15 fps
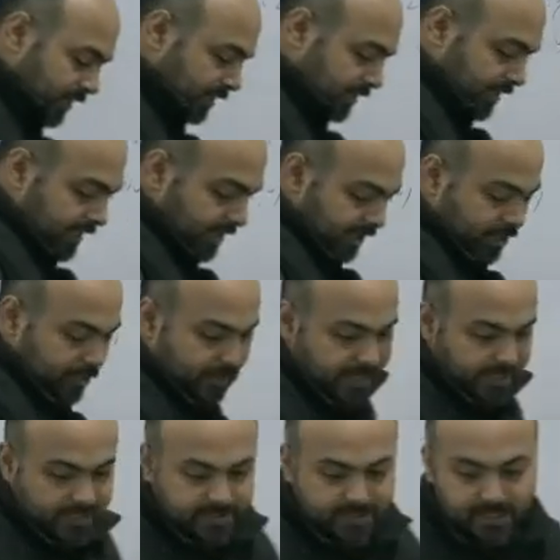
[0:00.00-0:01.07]

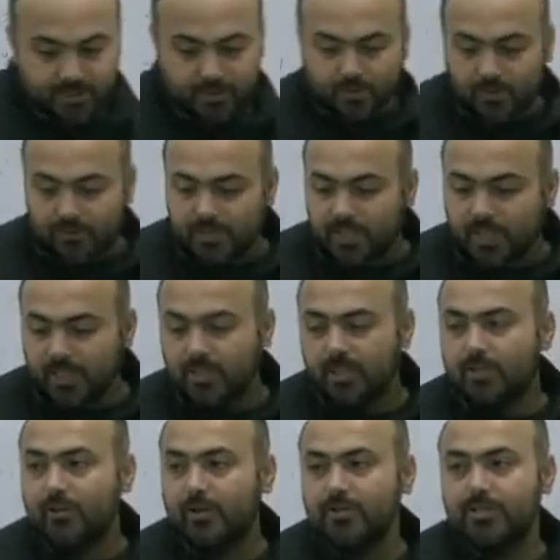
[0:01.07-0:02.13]
326 of the
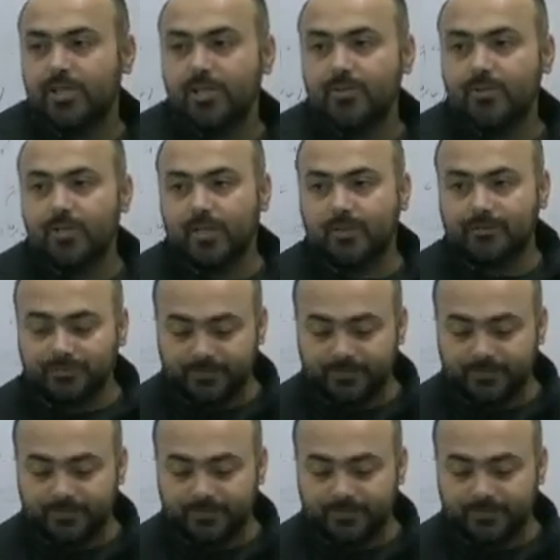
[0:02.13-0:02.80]
Constitution.